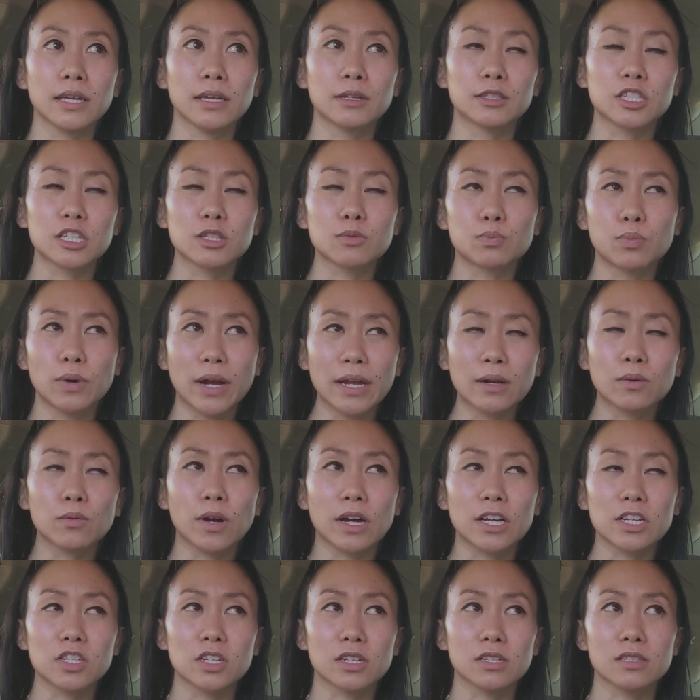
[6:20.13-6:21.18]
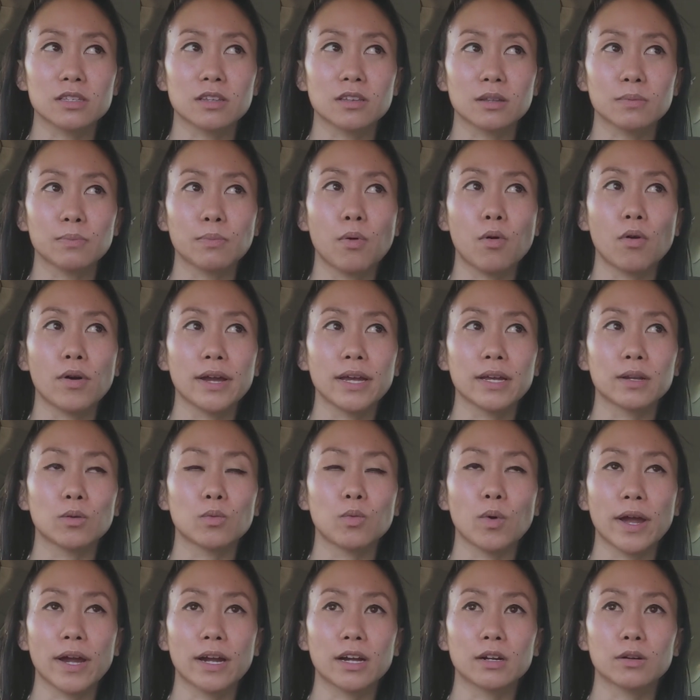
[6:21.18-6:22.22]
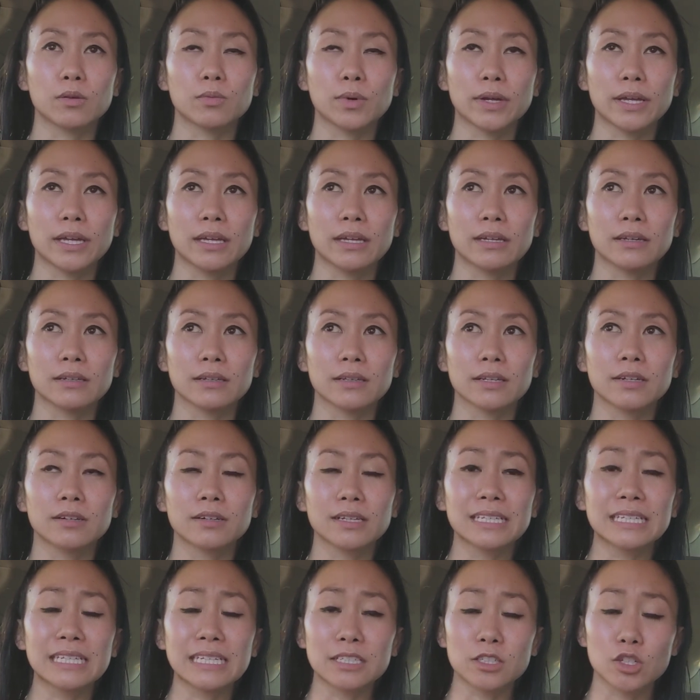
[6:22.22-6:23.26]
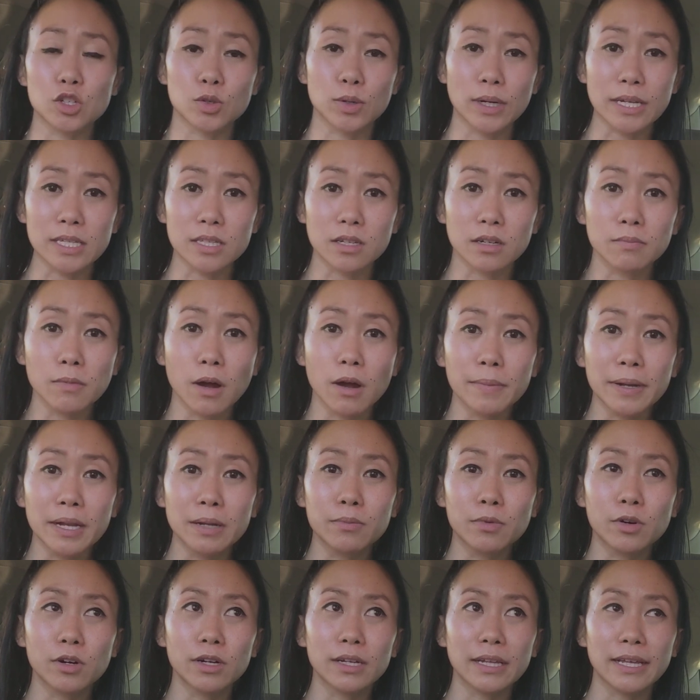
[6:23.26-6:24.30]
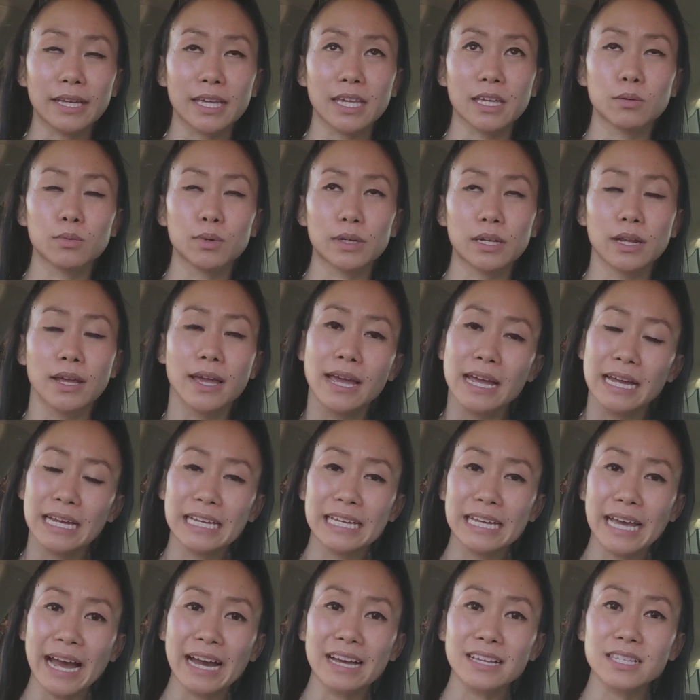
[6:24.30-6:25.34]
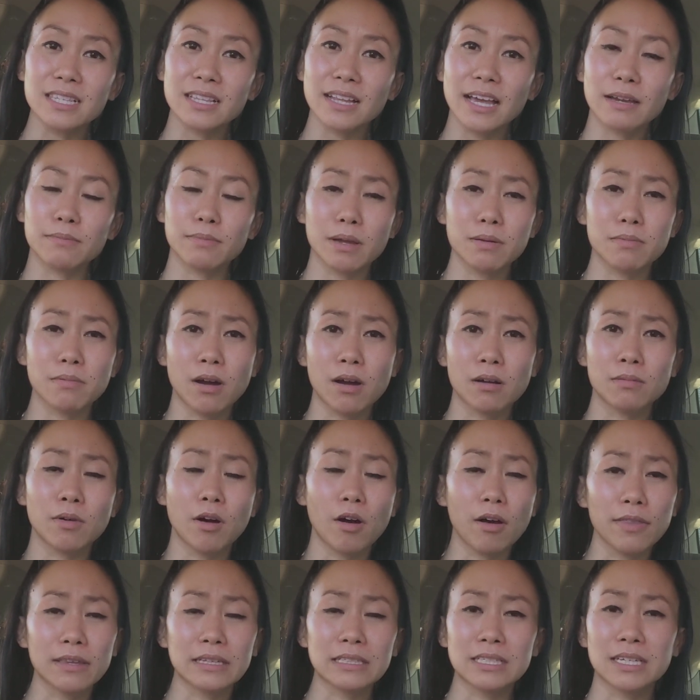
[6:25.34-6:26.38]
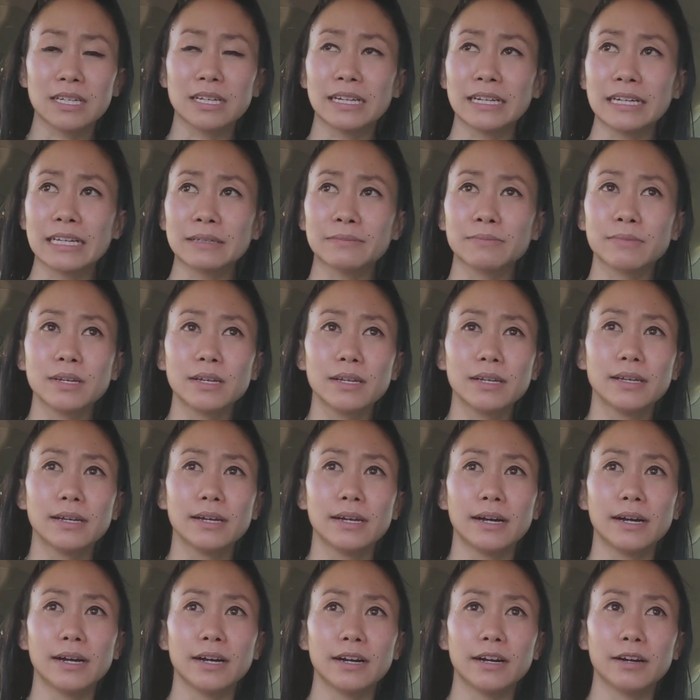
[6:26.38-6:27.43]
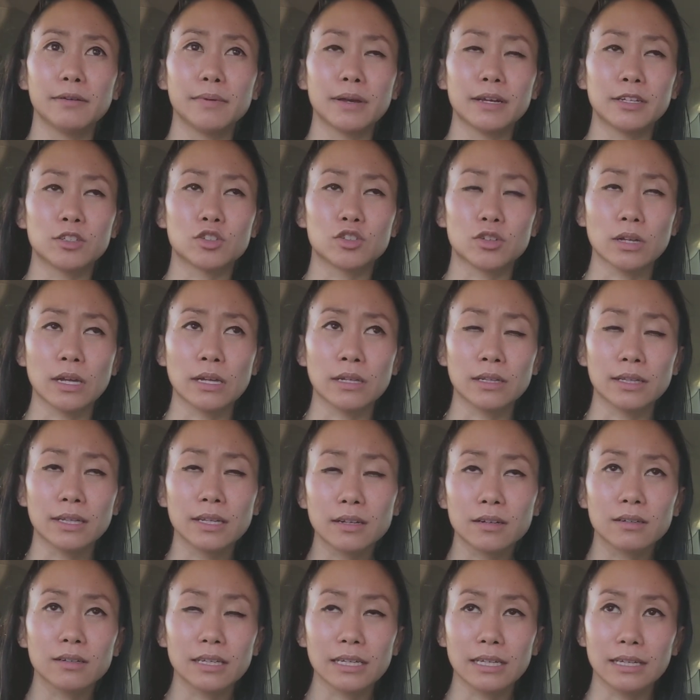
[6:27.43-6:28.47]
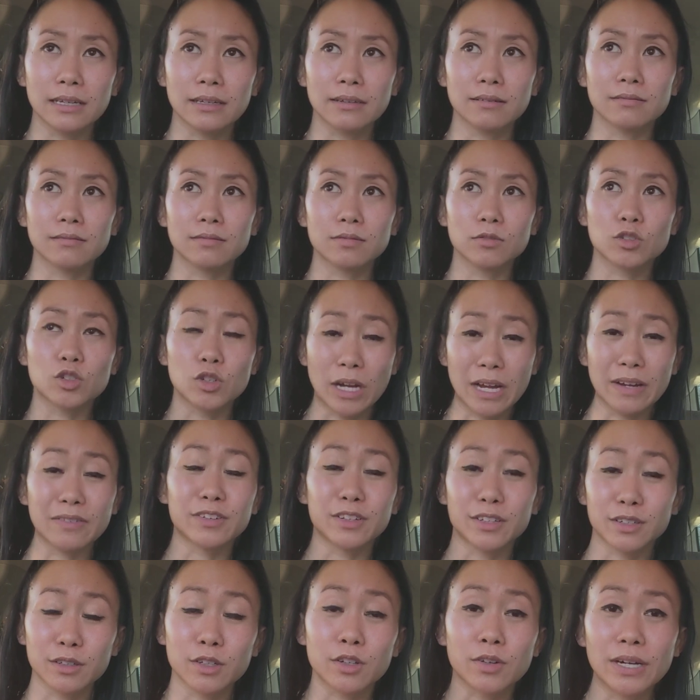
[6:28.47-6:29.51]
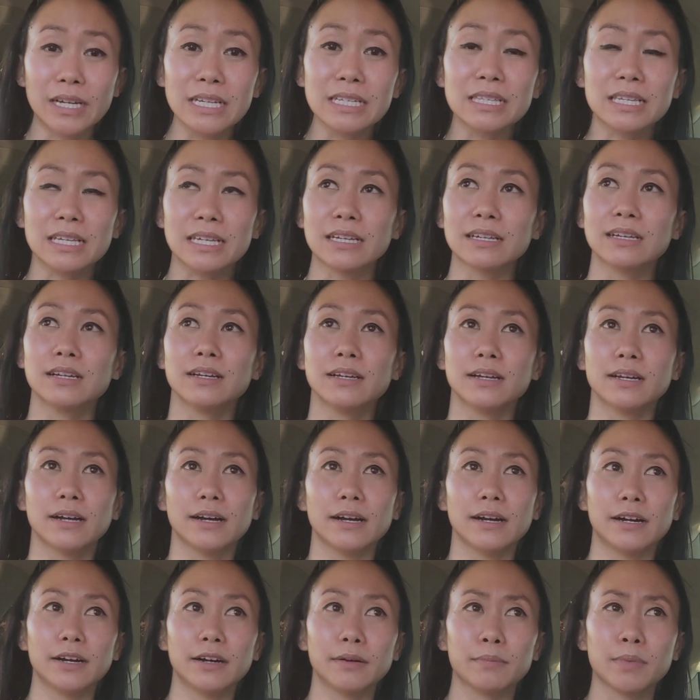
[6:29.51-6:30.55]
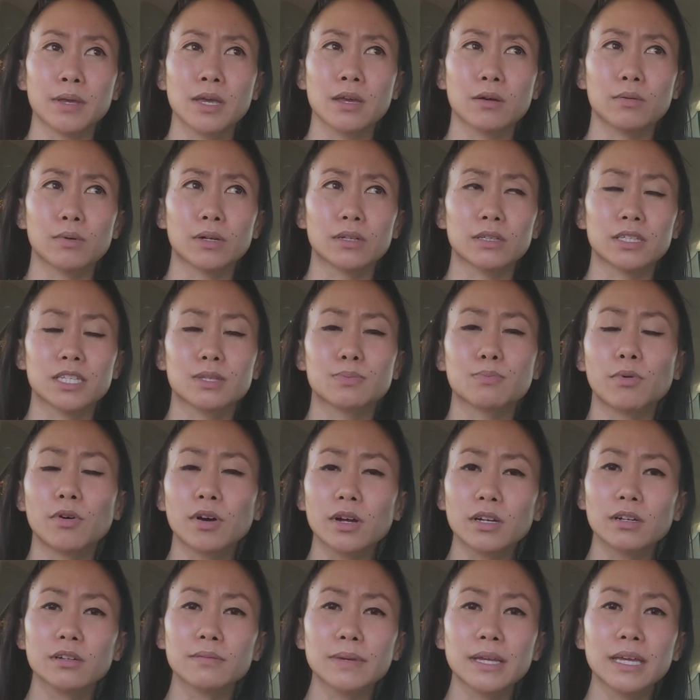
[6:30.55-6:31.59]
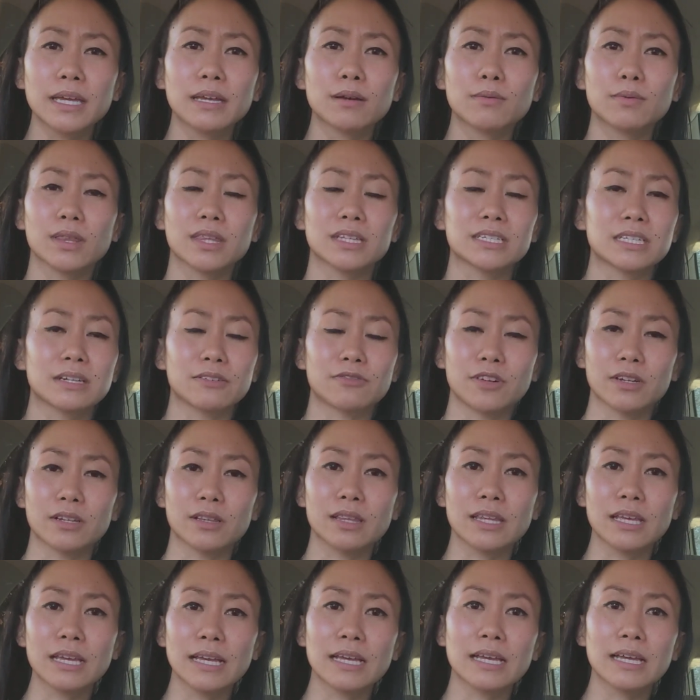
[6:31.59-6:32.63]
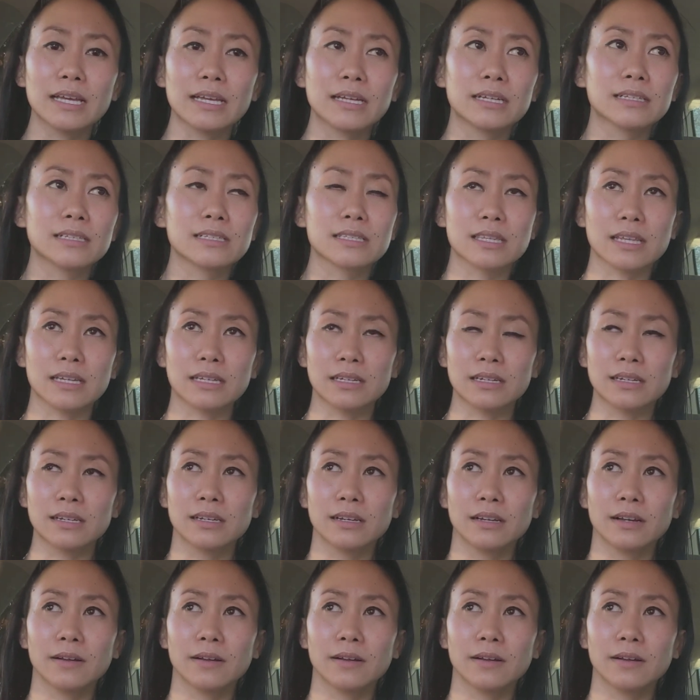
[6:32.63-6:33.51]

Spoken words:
just brainwashed us to the point where we literally didn't trust our mom anymore. Like he would gaslight my mom all the time, and literally drive her crazy. He would spoil me with different things, and